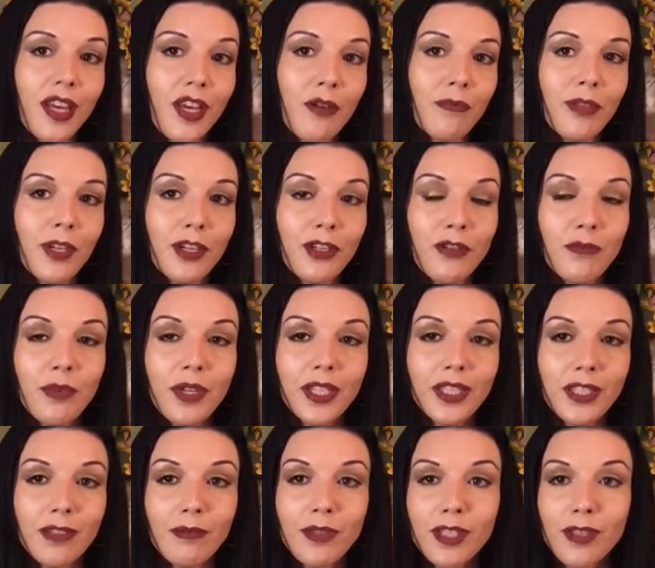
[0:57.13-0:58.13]
I hope that you
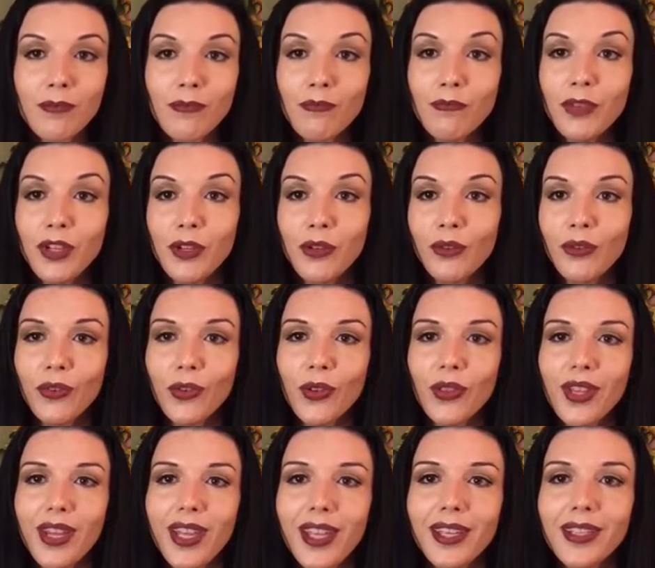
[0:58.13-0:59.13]
picked up some beautiful
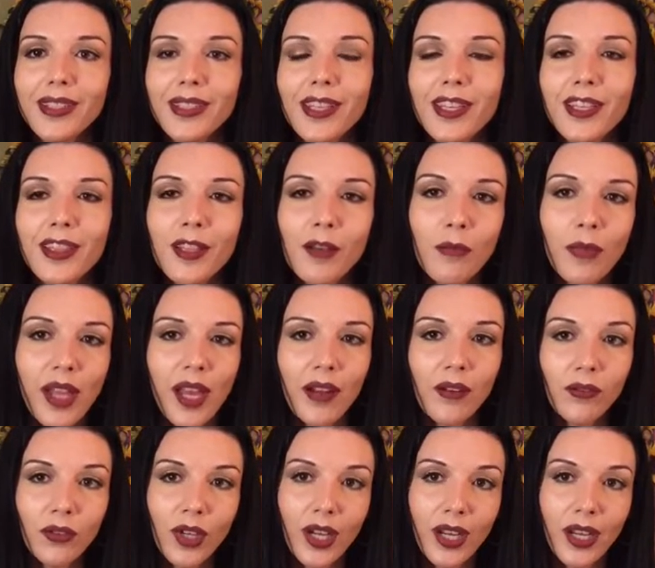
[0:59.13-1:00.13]
things in the
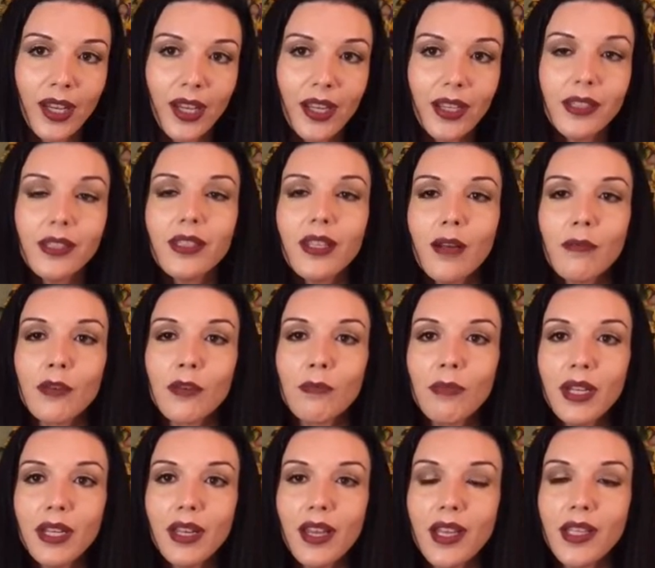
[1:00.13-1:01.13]
Black Friday and Cyber
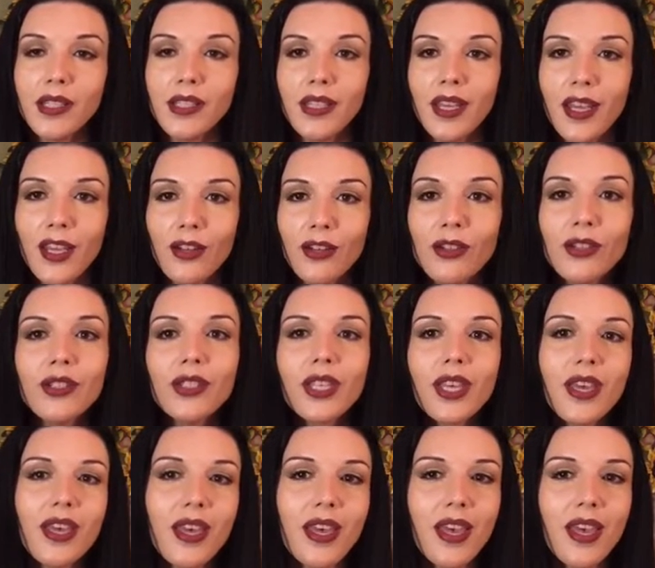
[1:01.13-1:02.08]
Monday sales.